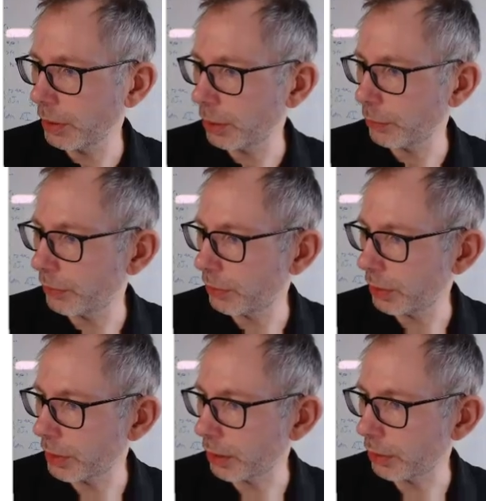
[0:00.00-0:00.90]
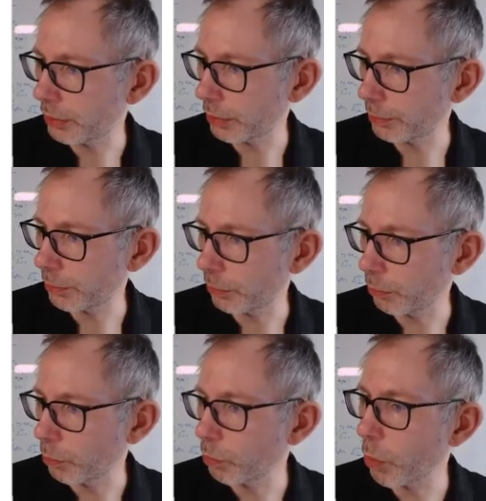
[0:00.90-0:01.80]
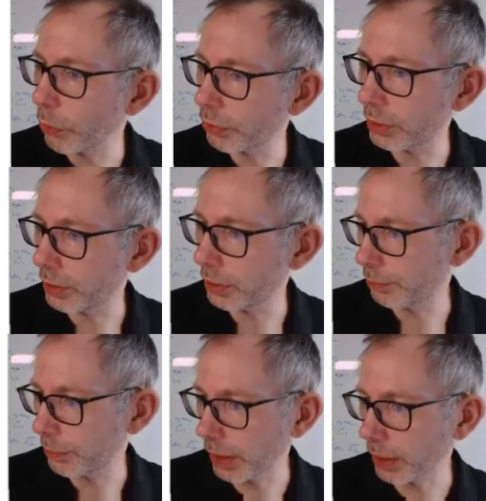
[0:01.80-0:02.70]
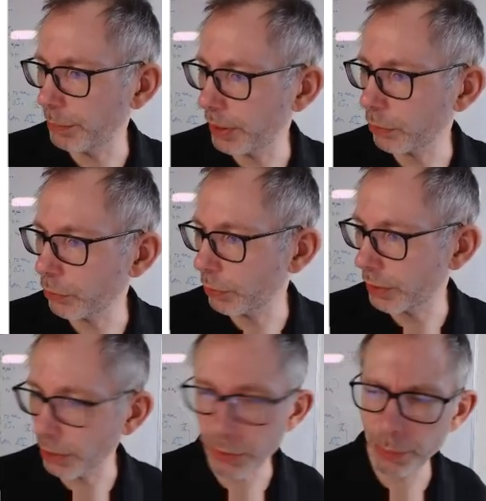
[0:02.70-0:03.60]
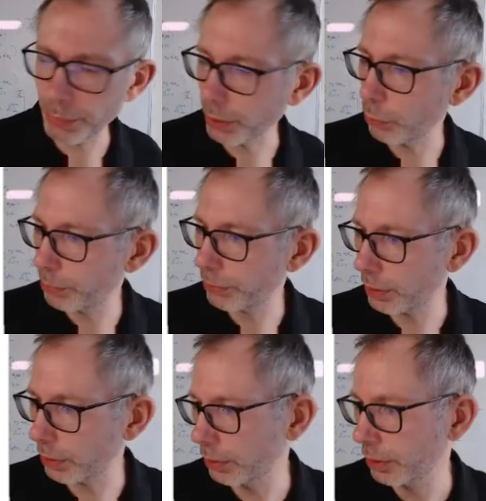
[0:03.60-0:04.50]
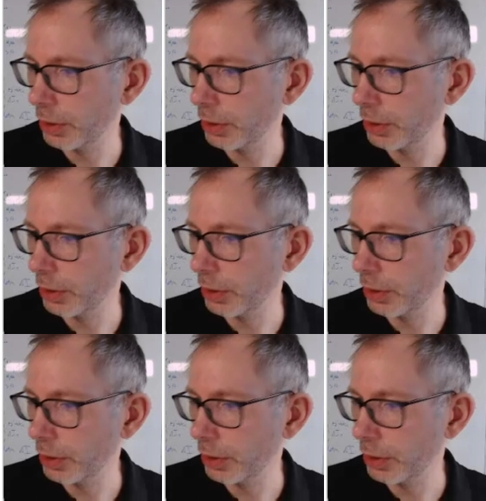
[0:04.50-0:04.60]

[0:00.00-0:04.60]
And we see that it's mostly like a big group. There are three big groups here.